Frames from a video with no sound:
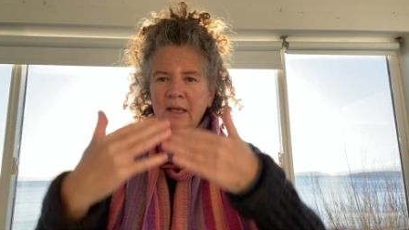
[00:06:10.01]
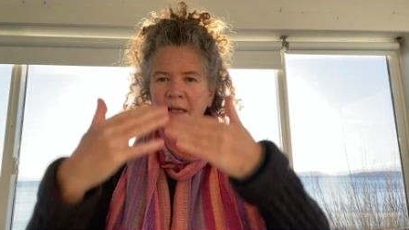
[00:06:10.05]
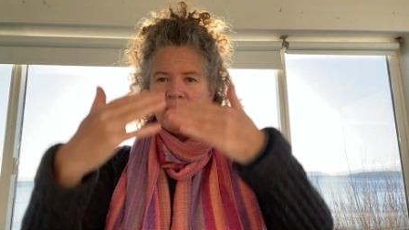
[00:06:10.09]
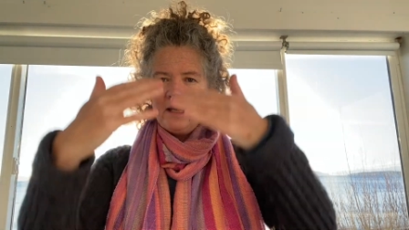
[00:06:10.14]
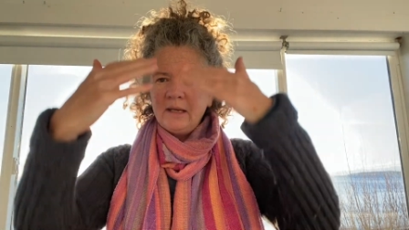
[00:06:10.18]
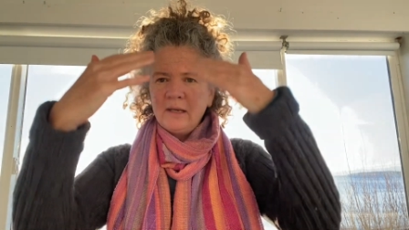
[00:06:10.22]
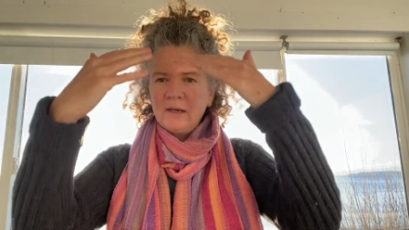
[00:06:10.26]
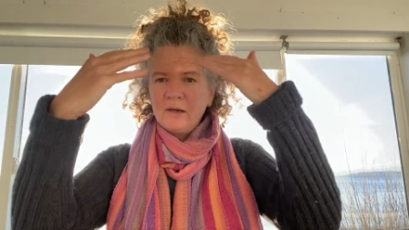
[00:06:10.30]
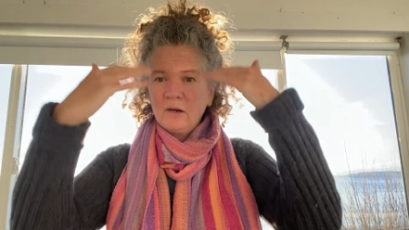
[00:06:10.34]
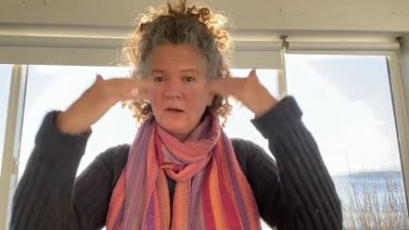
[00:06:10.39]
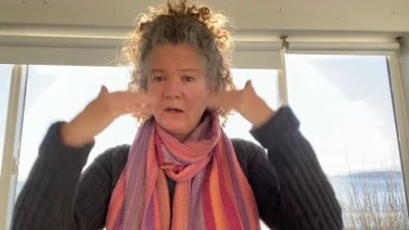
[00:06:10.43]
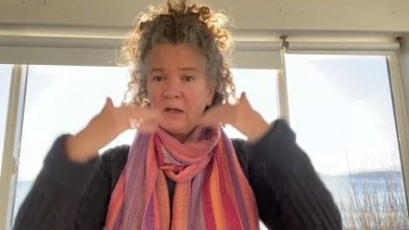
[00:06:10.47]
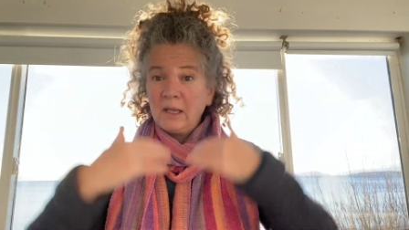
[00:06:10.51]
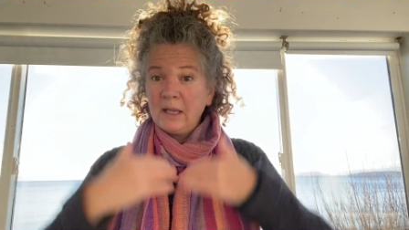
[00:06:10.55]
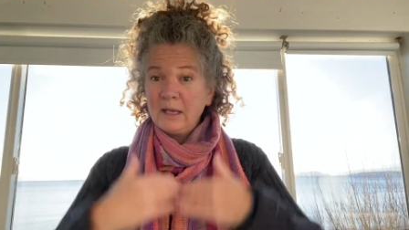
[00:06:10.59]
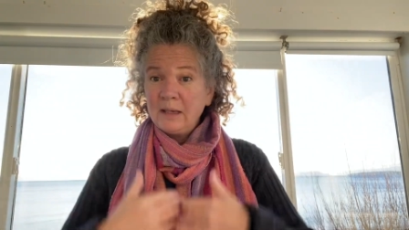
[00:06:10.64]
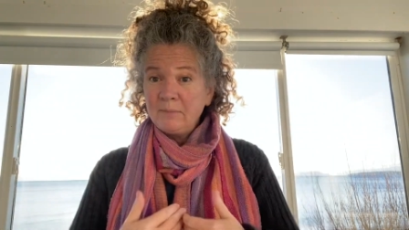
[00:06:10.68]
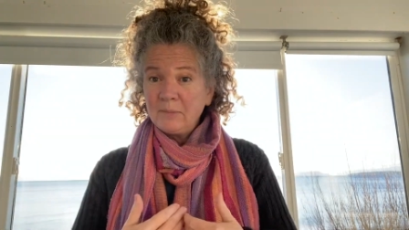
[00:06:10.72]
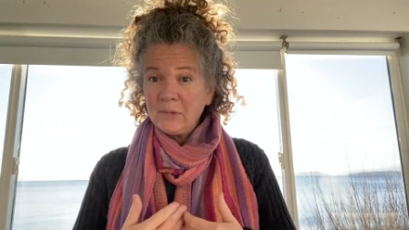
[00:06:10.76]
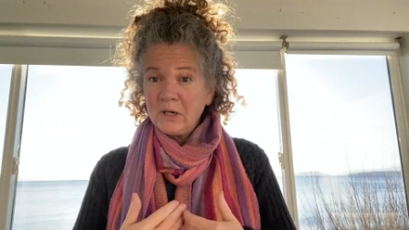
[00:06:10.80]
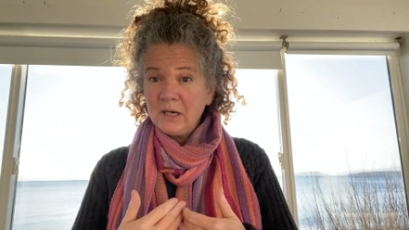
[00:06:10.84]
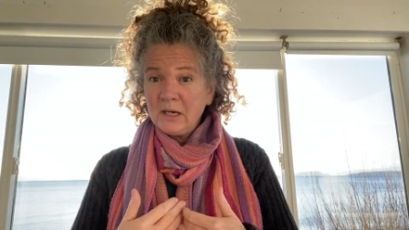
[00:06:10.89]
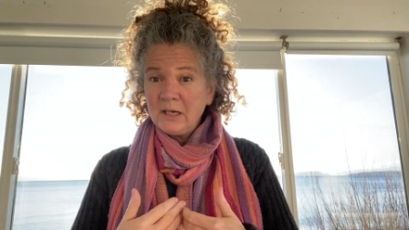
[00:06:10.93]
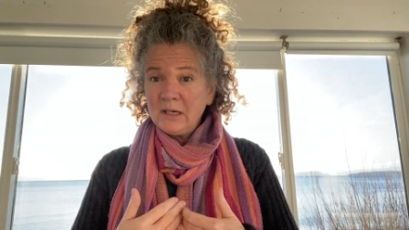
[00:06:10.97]
in our light
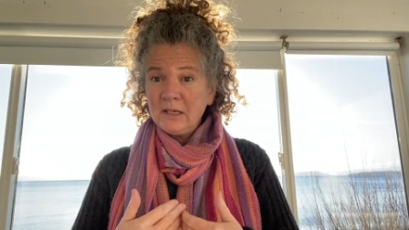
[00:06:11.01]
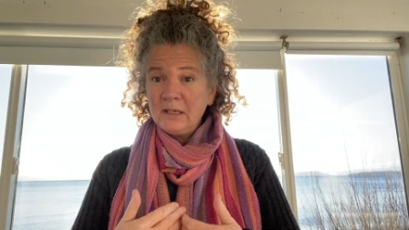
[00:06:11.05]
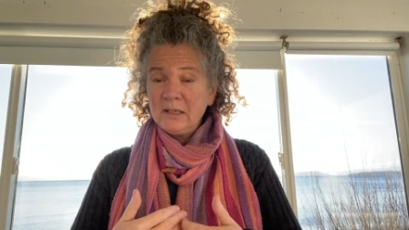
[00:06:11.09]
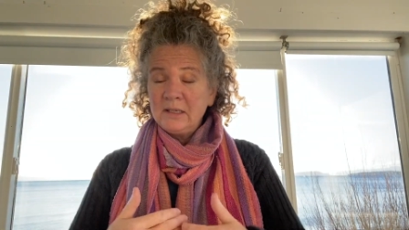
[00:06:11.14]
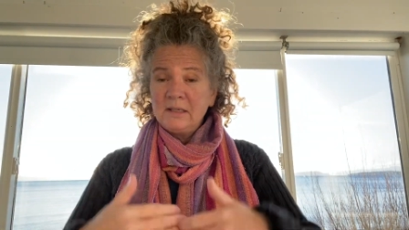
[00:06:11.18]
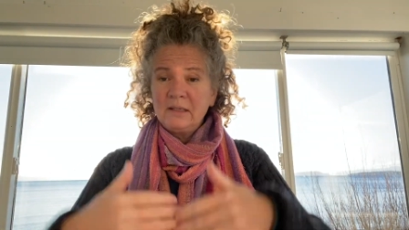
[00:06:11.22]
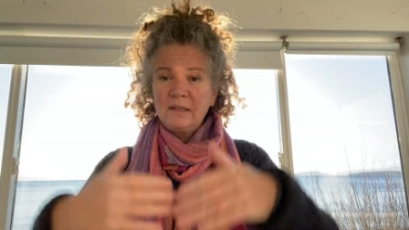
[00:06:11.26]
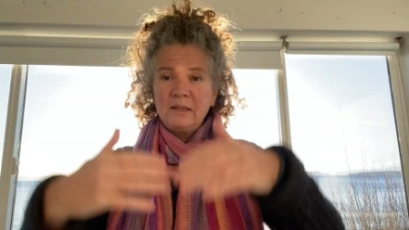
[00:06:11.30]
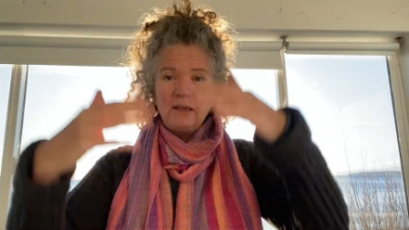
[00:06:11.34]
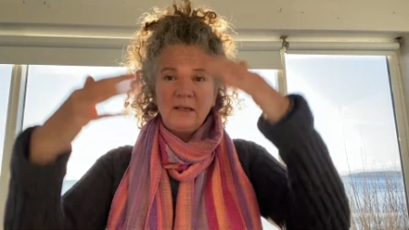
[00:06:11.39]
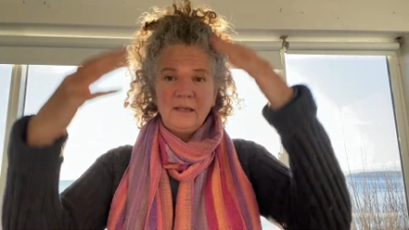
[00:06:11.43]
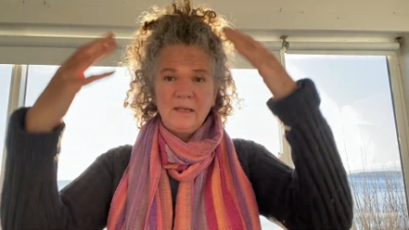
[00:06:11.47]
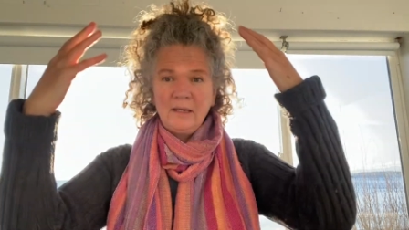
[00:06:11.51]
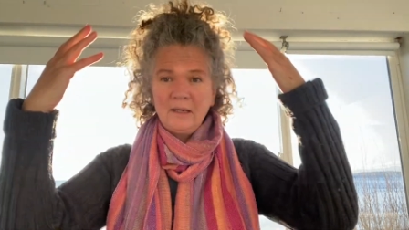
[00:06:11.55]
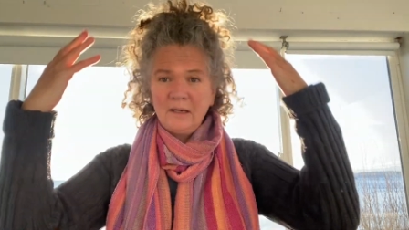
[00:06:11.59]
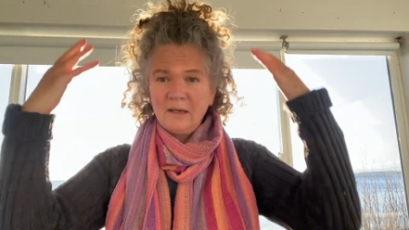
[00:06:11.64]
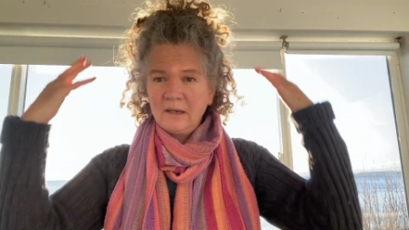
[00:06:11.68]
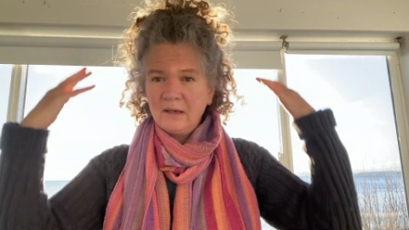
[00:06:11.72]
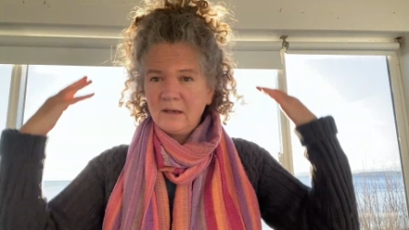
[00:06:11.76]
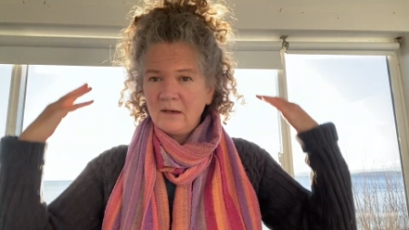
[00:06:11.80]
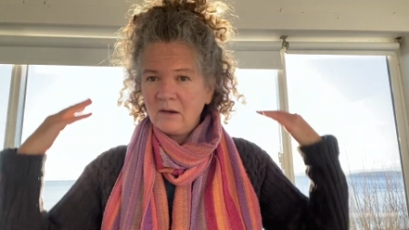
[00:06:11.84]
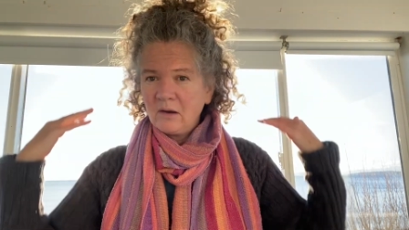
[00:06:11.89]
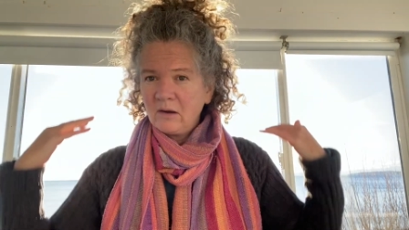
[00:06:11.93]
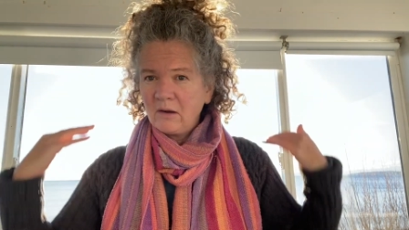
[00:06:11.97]
bodies,
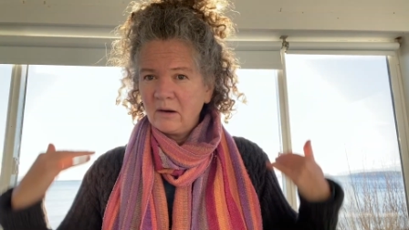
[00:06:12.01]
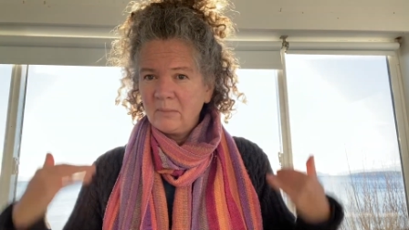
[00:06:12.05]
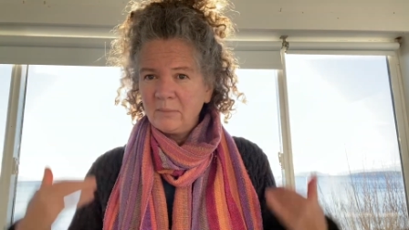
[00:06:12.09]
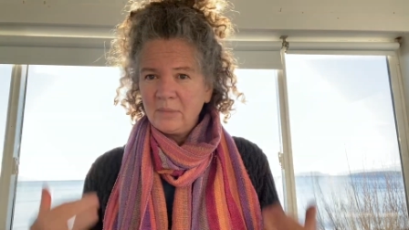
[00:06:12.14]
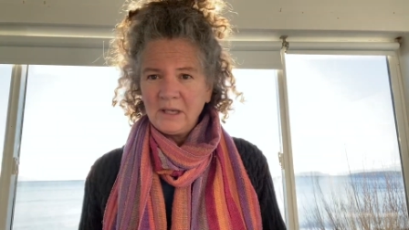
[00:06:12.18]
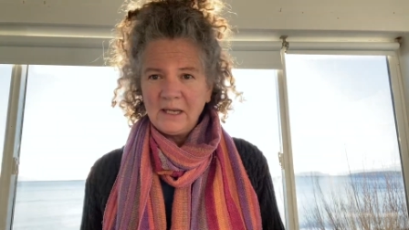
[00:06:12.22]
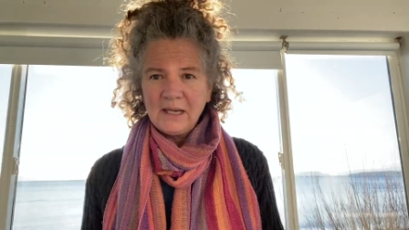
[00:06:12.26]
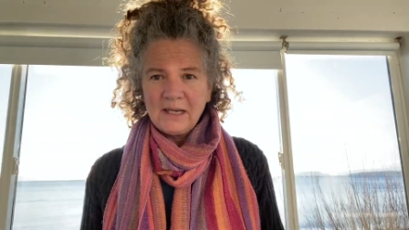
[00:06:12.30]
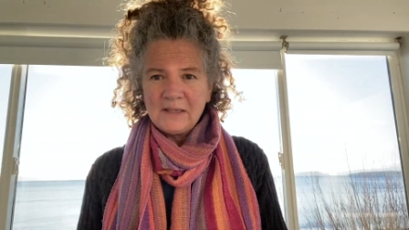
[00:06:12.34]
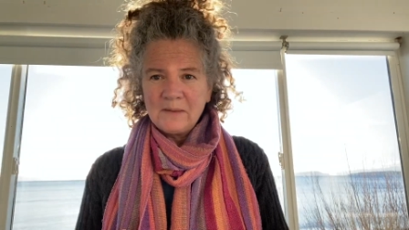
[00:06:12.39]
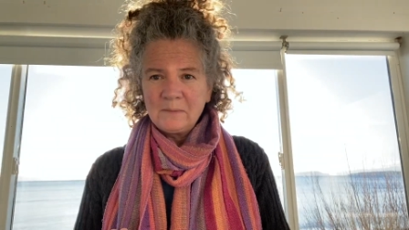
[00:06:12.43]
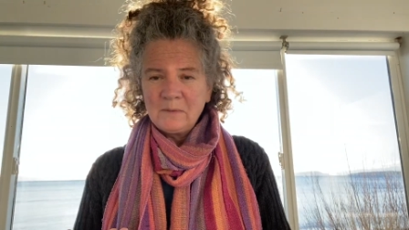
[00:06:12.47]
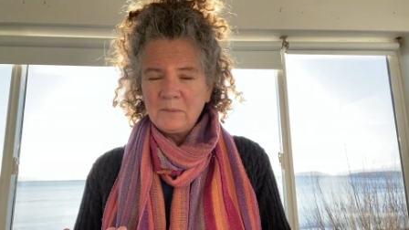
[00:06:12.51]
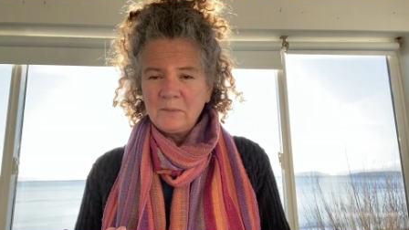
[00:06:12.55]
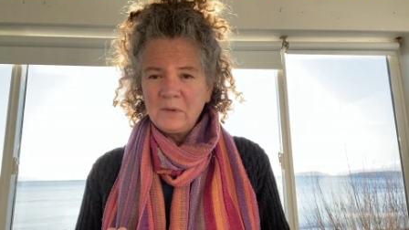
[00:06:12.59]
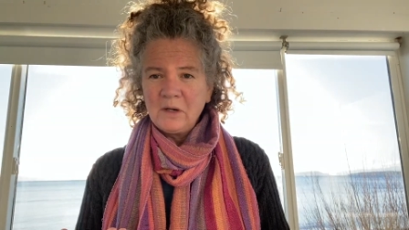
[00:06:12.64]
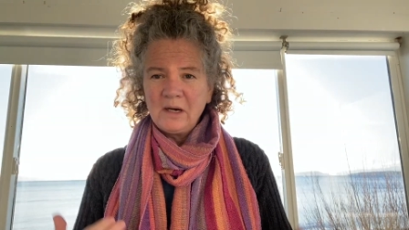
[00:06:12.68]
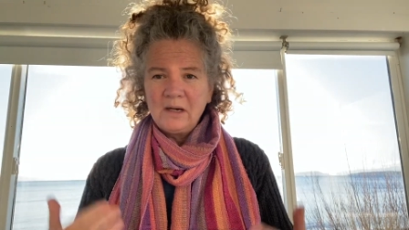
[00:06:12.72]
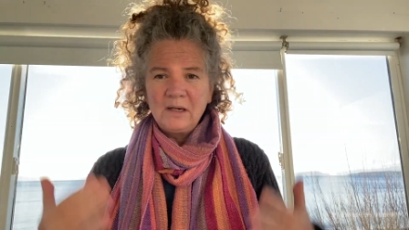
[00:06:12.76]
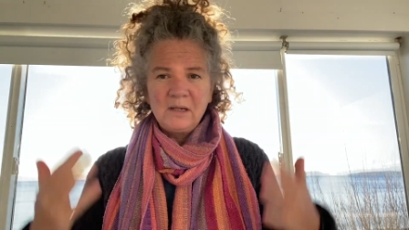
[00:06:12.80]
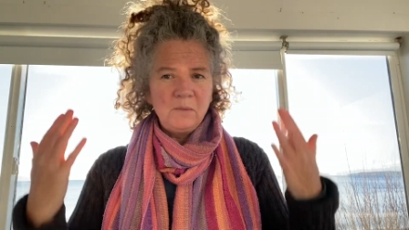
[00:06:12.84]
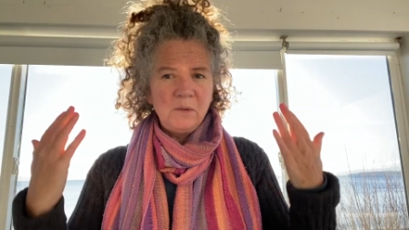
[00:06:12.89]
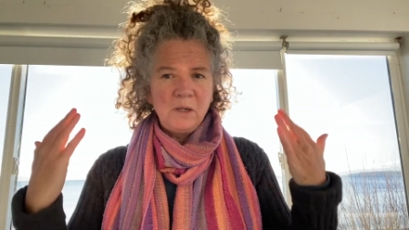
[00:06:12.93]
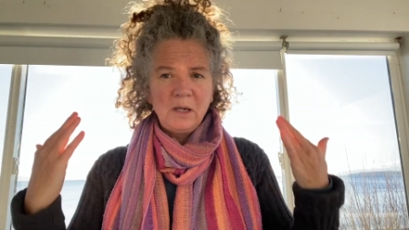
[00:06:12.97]
in our plasma
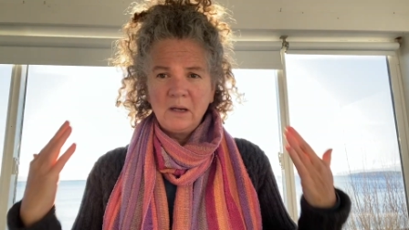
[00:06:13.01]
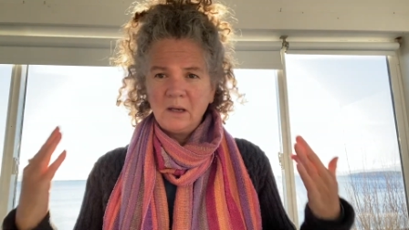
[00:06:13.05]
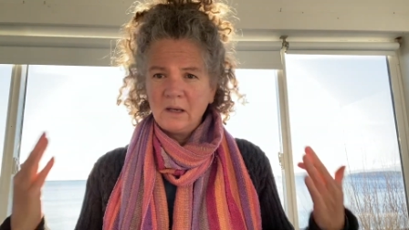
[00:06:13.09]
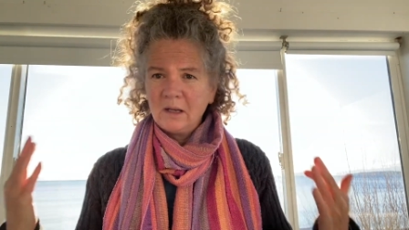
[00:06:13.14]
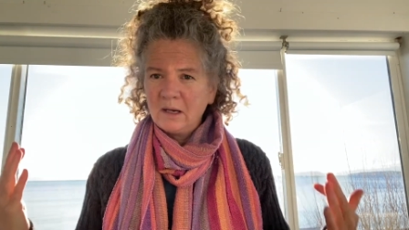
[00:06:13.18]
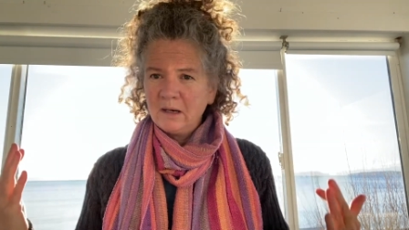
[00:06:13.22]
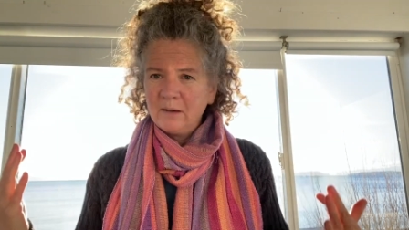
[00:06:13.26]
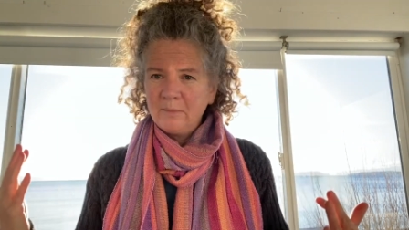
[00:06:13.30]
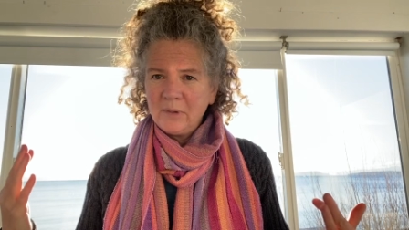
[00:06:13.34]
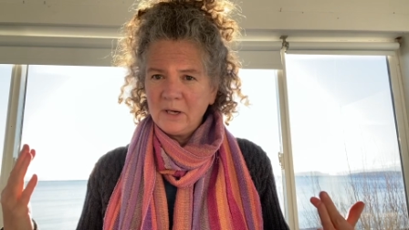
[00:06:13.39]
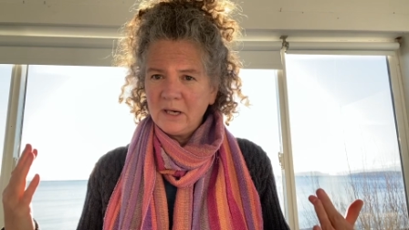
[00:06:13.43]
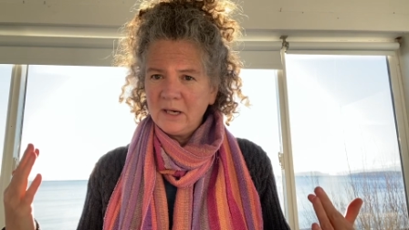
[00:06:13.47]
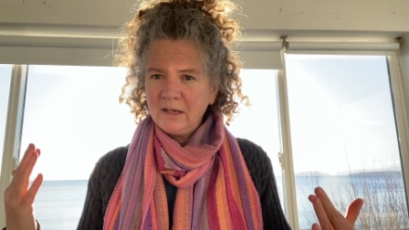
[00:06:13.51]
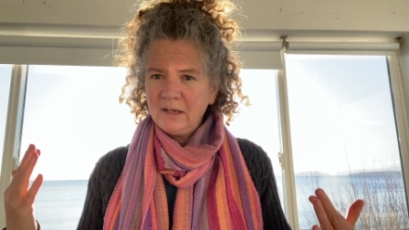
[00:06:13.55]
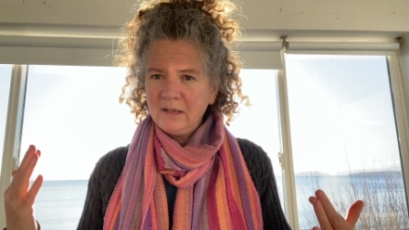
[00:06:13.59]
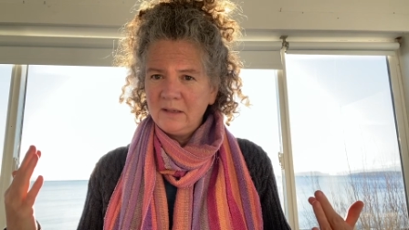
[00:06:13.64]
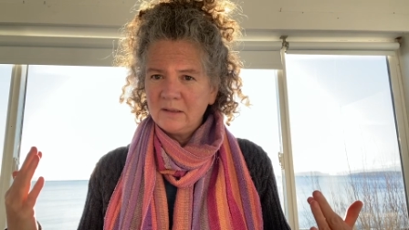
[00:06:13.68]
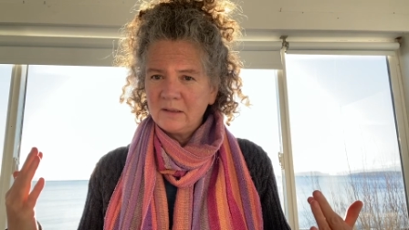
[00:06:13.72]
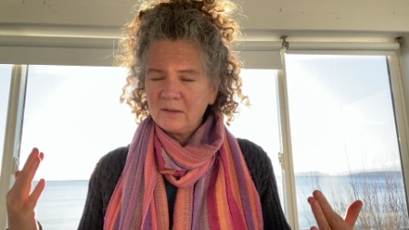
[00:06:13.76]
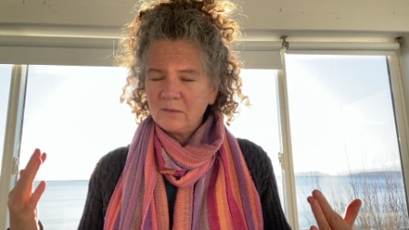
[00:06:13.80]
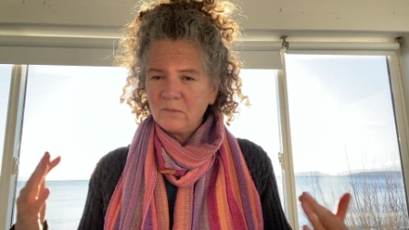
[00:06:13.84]
bodies. We got a lot of bodies.